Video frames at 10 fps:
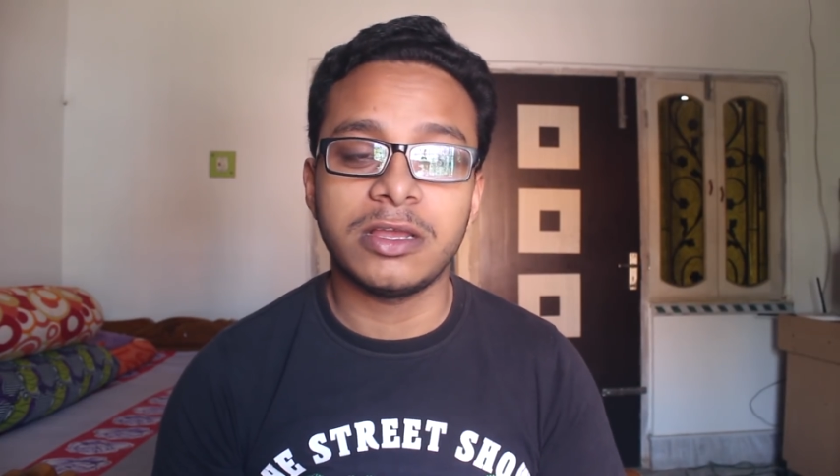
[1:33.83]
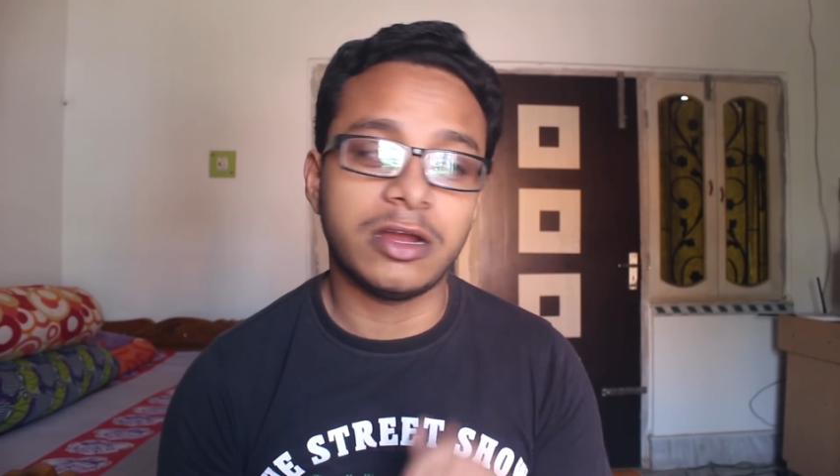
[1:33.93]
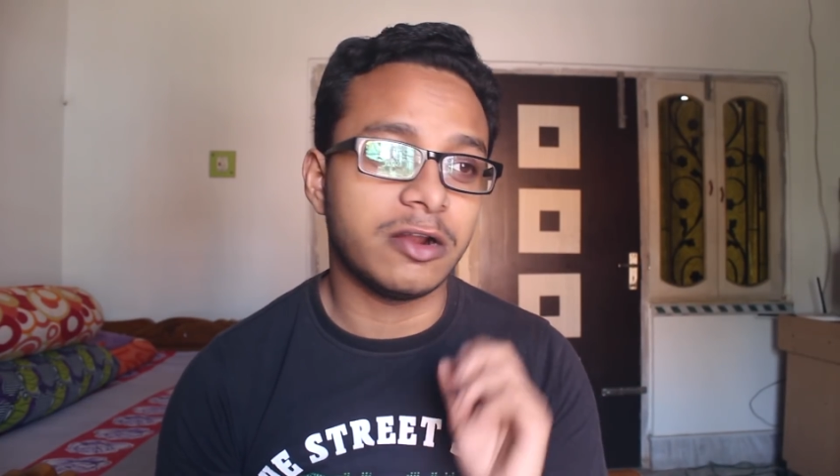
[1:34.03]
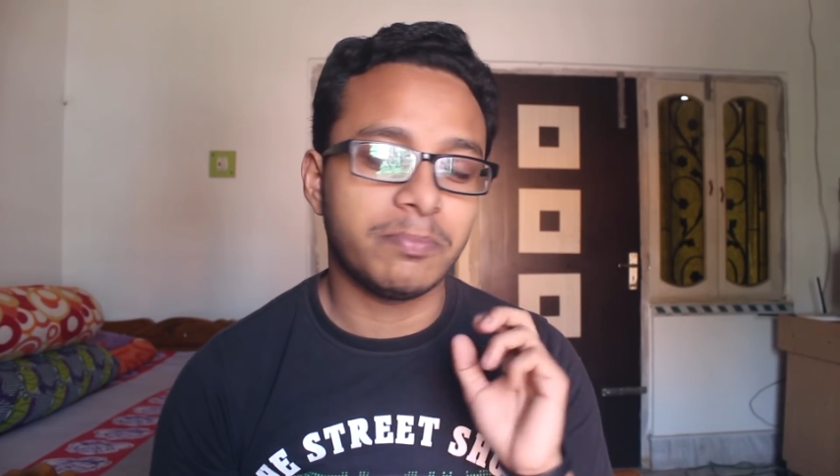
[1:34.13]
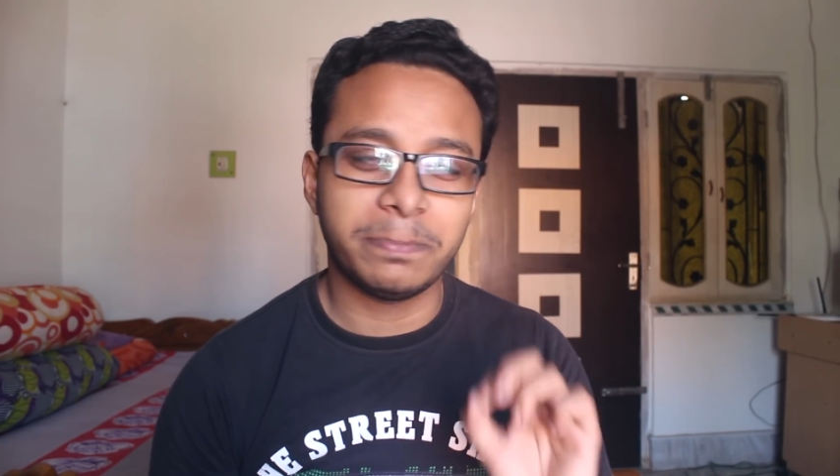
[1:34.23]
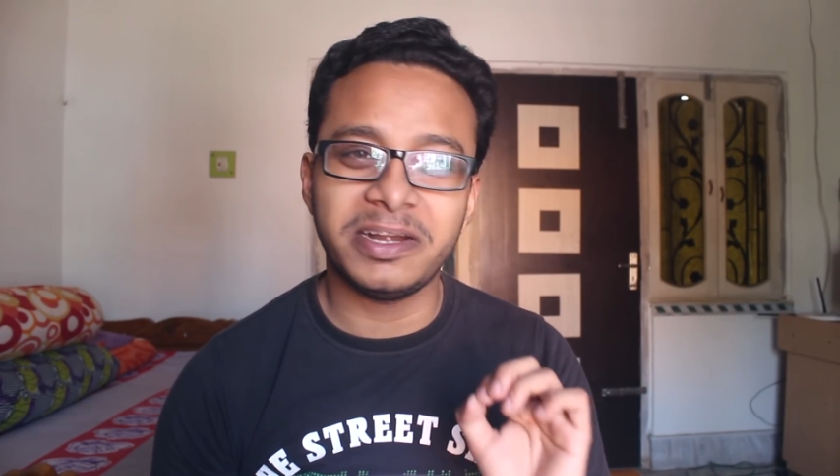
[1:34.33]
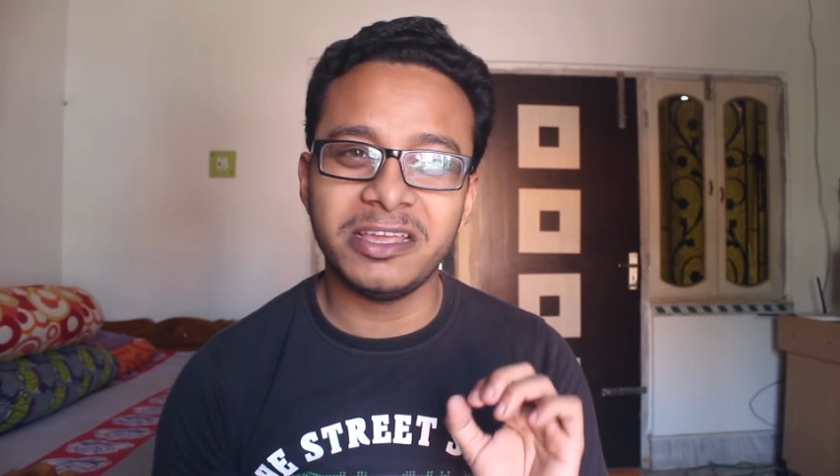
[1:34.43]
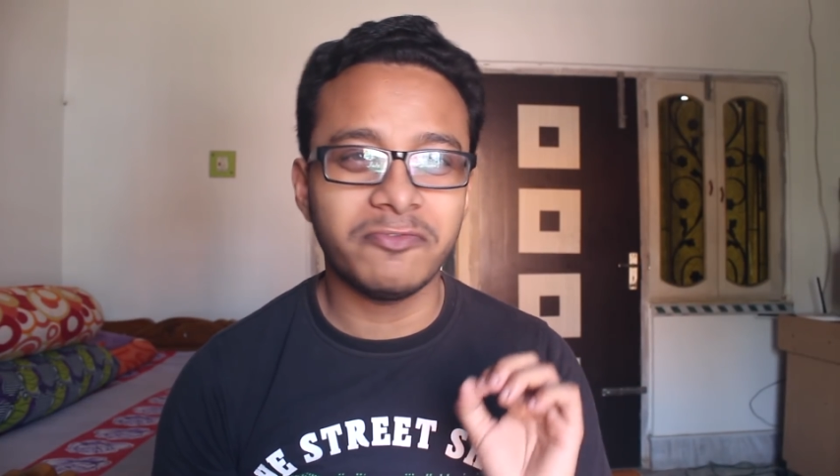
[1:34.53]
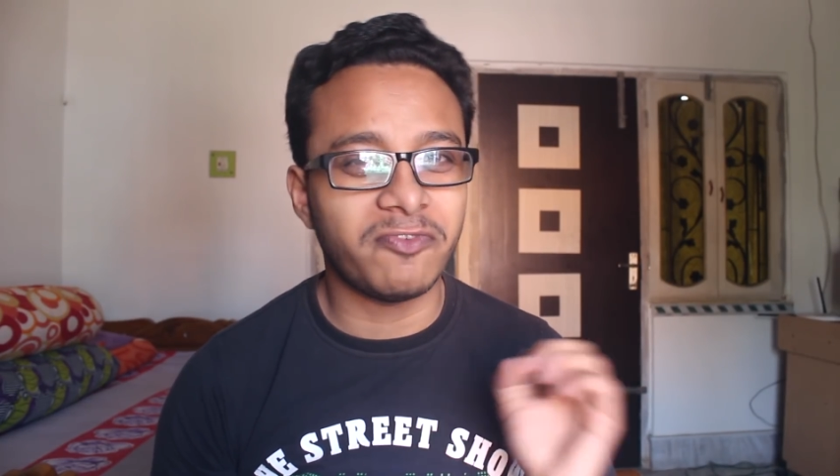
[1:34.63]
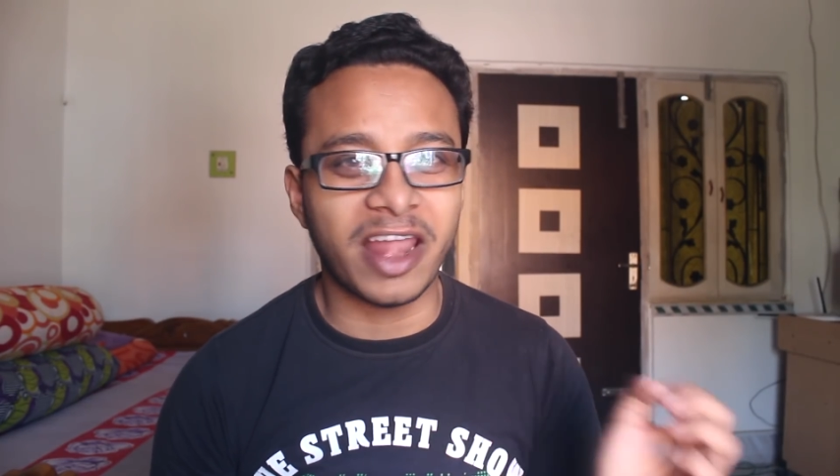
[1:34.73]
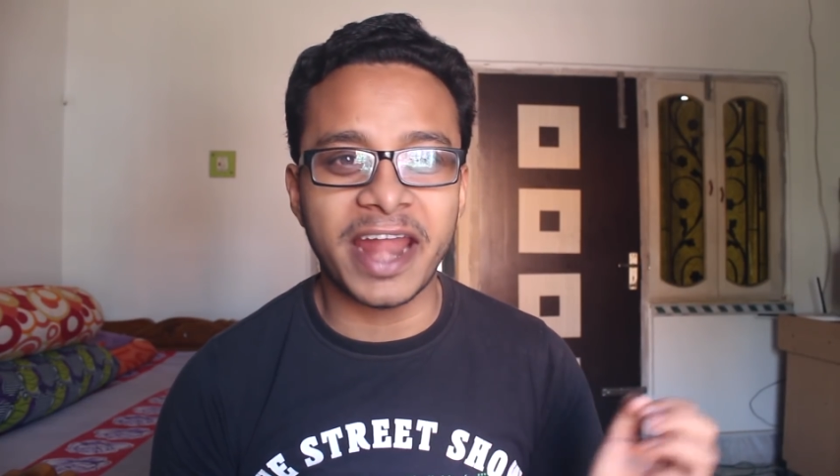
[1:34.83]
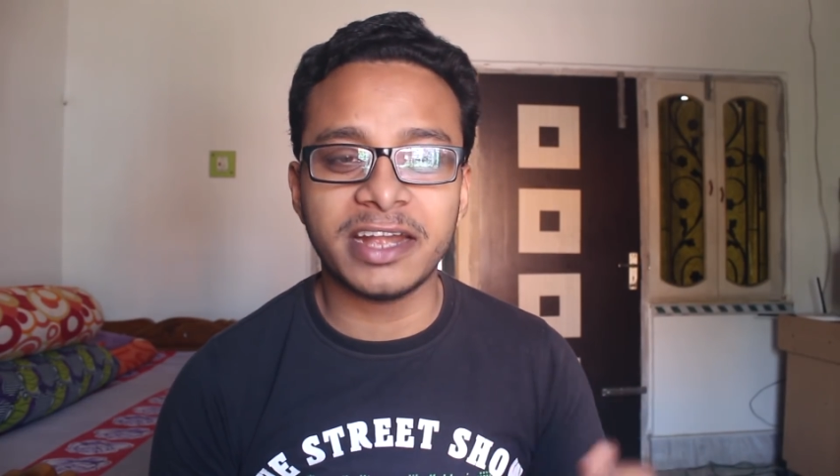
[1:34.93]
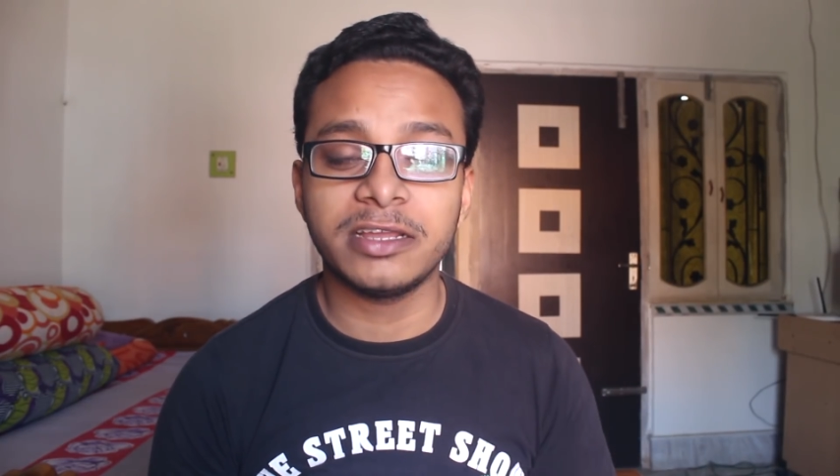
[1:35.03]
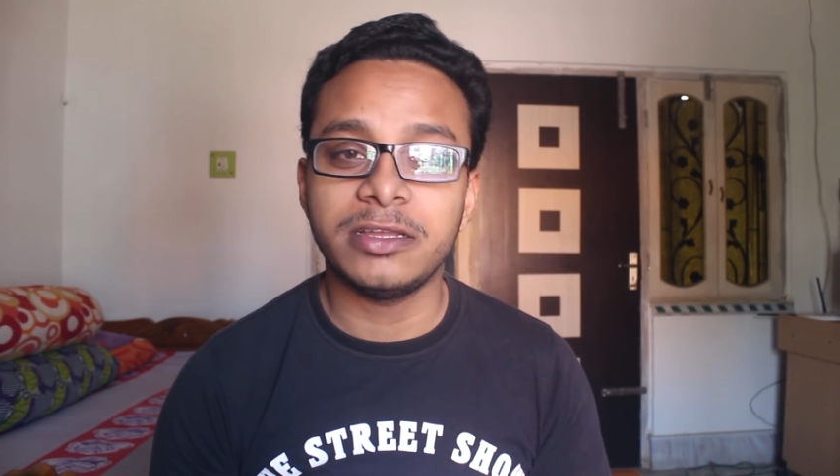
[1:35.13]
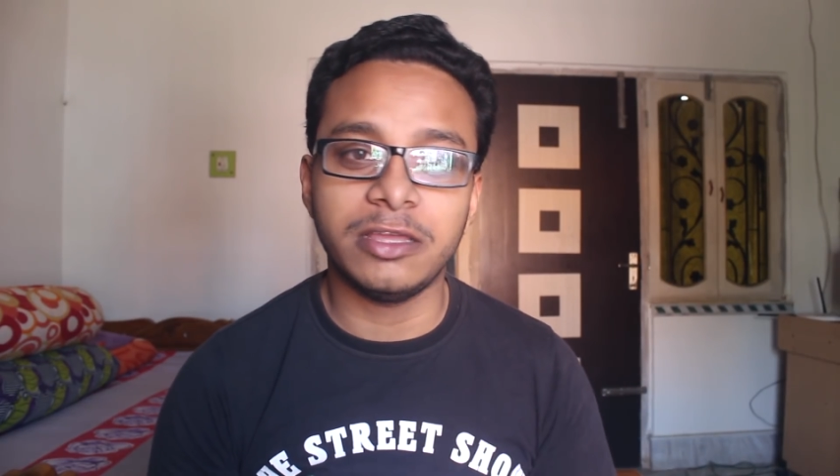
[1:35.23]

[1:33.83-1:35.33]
are pretty flat.